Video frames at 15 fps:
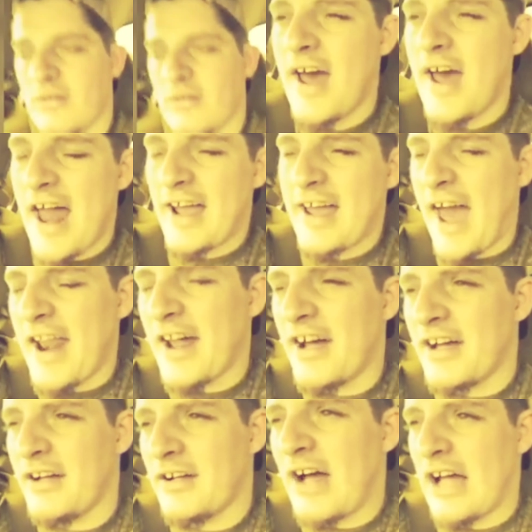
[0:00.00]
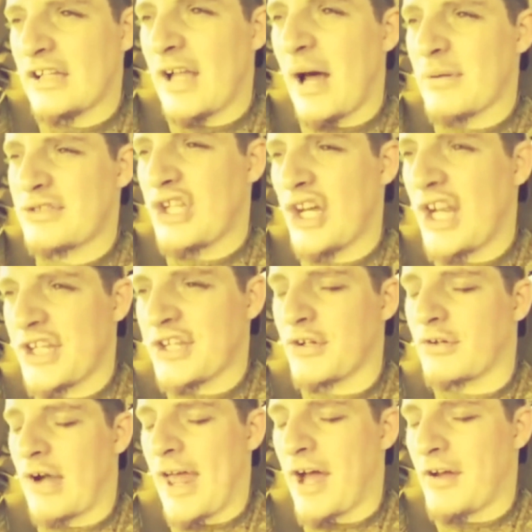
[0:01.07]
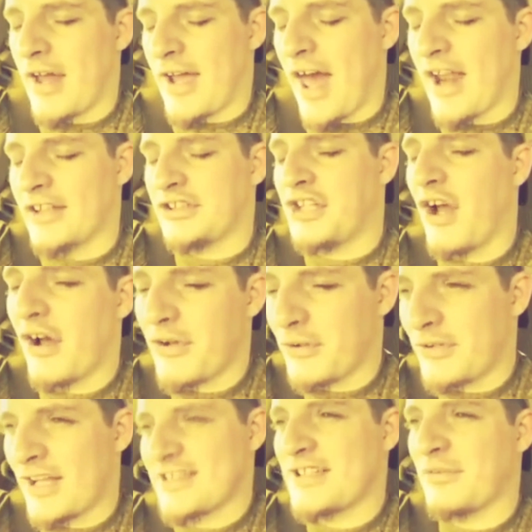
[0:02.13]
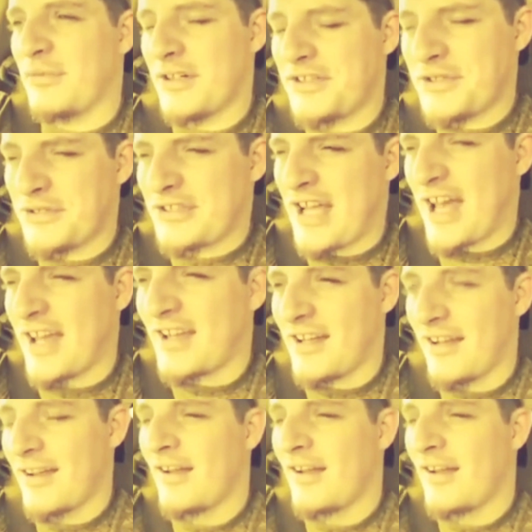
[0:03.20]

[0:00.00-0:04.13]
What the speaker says: And I was looking at the ground. I kind of chuckled. I said, what'd you say?